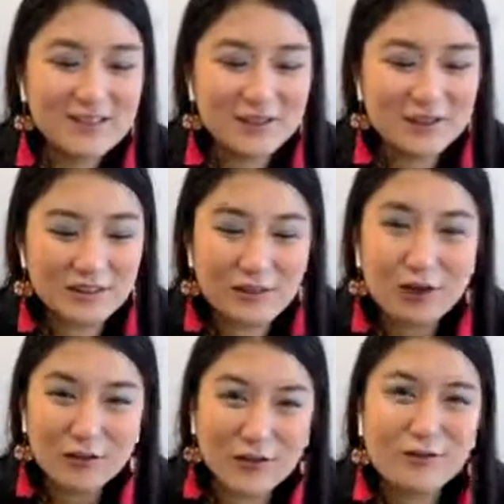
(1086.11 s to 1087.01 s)
So
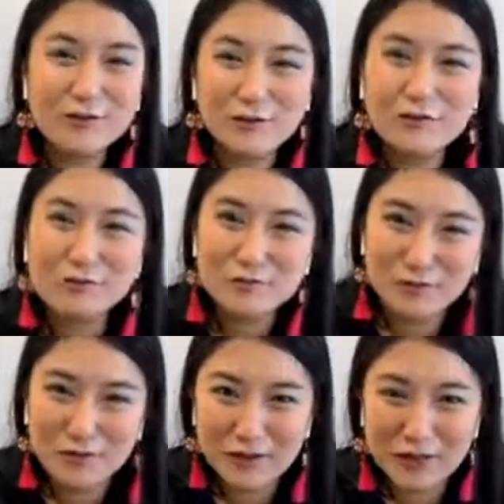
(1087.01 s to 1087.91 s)
the dotting tools
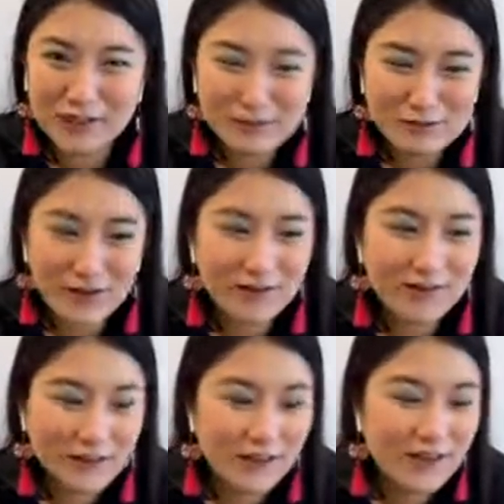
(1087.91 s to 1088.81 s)
will work as
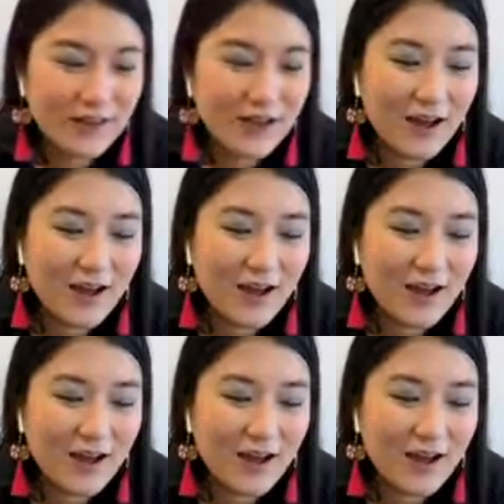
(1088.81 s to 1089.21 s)
well, okay?